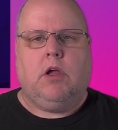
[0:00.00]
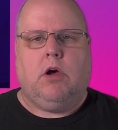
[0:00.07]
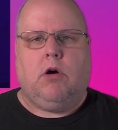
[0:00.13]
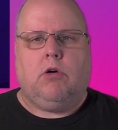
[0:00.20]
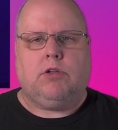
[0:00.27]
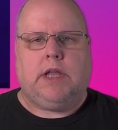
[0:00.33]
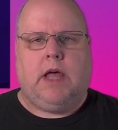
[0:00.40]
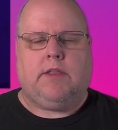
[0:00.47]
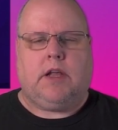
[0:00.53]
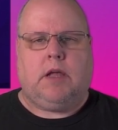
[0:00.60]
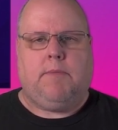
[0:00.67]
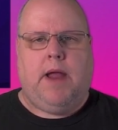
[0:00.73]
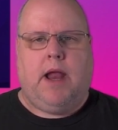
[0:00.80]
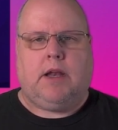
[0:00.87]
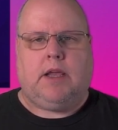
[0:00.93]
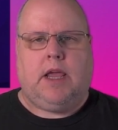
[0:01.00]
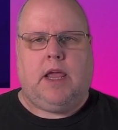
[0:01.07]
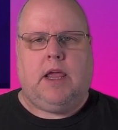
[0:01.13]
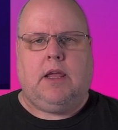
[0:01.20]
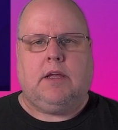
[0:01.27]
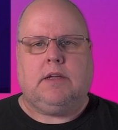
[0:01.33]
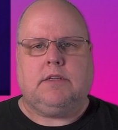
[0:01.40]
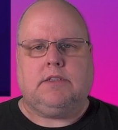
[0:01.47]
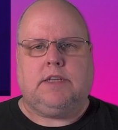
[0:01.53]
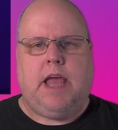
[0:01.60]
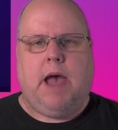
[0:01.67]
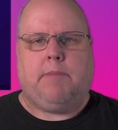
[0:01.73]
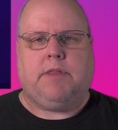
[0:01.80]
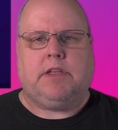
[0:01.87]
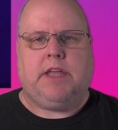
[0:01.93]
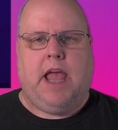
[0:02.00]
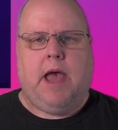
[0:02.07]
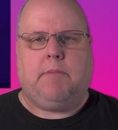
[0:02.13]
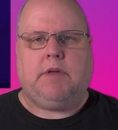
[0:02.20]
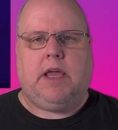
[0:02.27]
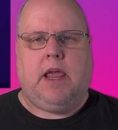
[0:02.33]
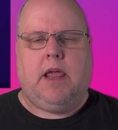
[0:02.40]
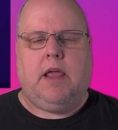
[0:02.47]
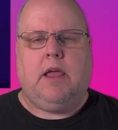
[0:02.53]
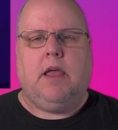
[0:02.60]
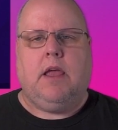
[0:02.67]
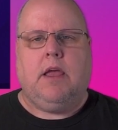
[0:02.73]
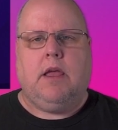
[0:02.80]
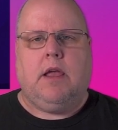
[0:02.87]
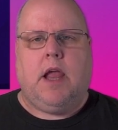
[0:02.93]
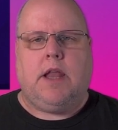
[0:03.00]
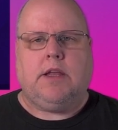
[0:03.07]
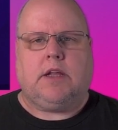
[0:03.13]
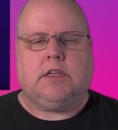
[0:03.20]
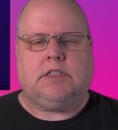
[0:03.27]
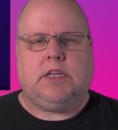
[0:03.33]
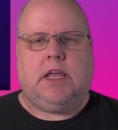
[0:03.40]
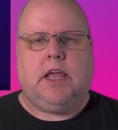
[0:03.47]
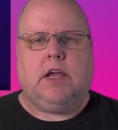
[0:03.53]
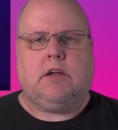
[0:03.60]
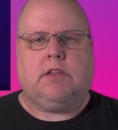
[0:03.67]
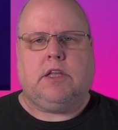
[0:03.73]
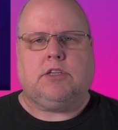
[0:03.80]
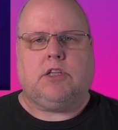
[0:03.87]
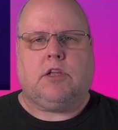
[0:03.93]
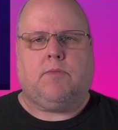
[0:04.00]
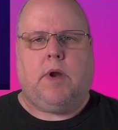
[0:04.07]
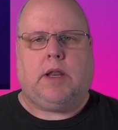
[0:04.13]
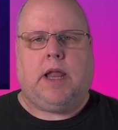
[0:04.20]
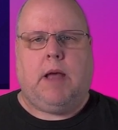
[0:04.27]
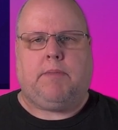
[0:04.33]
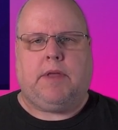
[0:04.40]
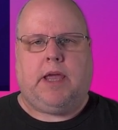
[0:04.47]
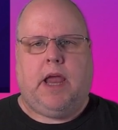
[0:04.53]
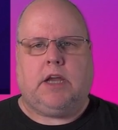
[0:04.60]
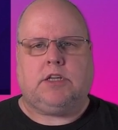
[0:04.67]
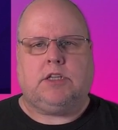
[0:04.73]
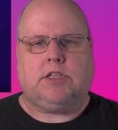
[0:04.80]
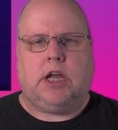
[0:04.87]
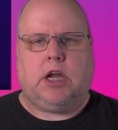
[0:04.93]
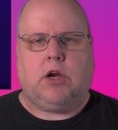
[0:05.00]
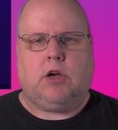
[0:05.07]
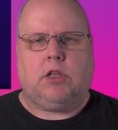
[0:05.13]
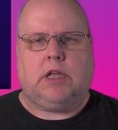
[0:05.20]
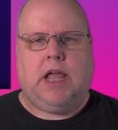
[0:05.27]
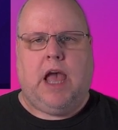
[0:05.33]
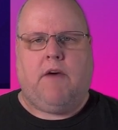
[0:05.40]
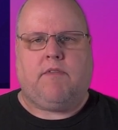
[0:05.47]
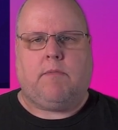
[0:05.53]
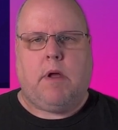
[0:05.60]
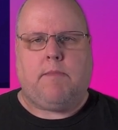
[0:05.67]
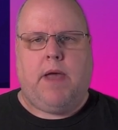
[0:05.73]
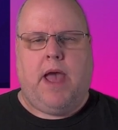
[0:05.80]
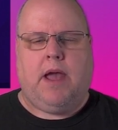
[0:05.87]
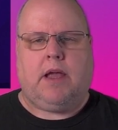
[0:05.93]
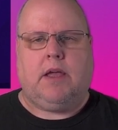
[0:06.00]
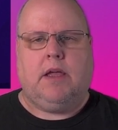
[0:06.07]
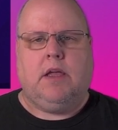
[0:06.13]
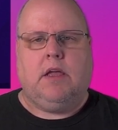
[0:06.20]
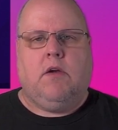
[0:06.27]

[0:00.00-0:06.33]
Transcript: Hold down the Command key, tap the Tab key, and you can see here, these are the running applications I currently have on my Mac.